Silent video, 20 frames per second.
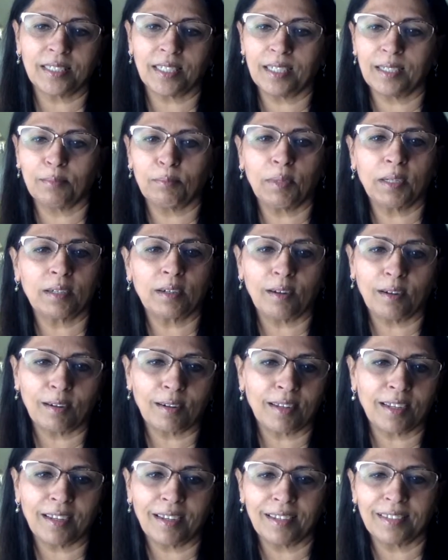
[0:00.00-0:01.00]
and
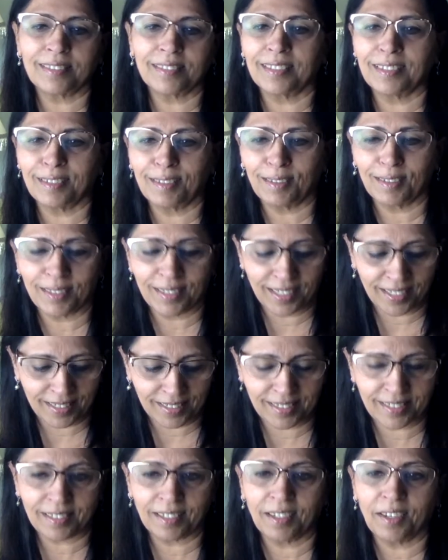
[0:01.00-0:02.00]
pakoras and all that
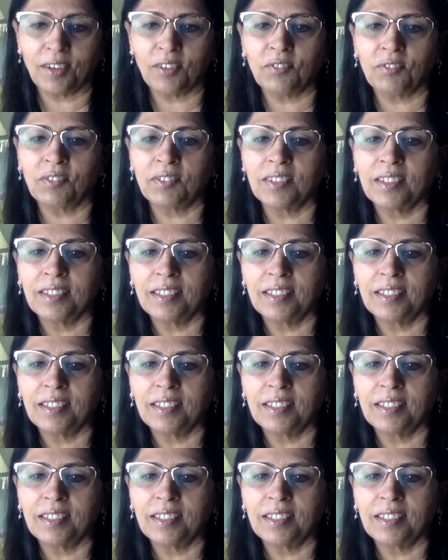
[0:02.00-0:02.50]
stuff,